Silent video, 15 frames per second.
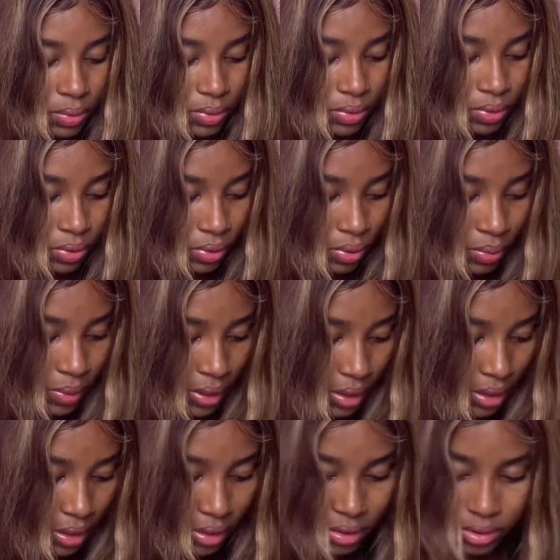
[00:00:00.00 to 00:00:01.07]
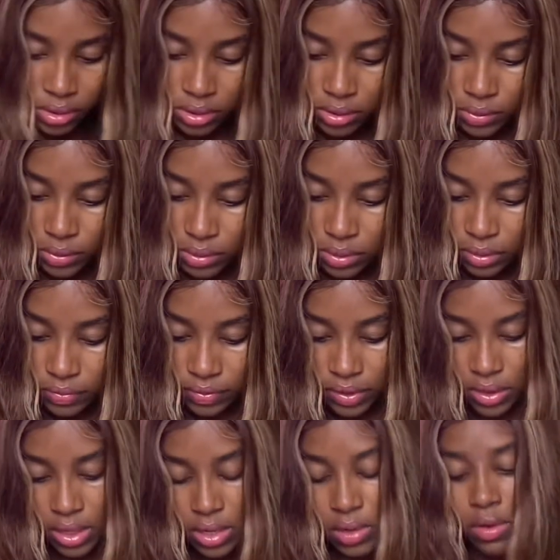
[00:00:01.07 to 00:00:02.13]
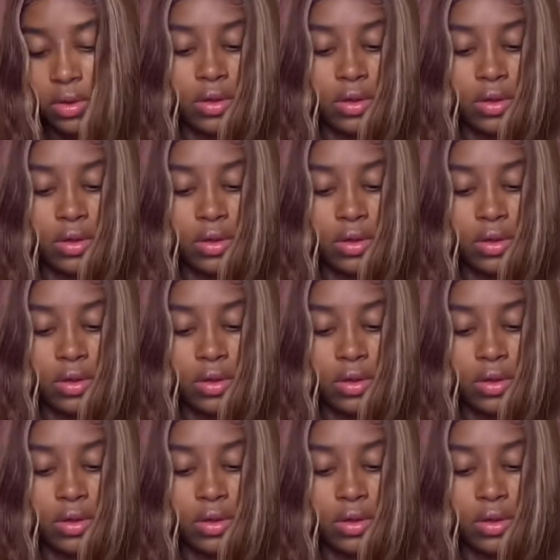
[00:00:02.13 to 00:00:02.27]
pure beige and stuff like that.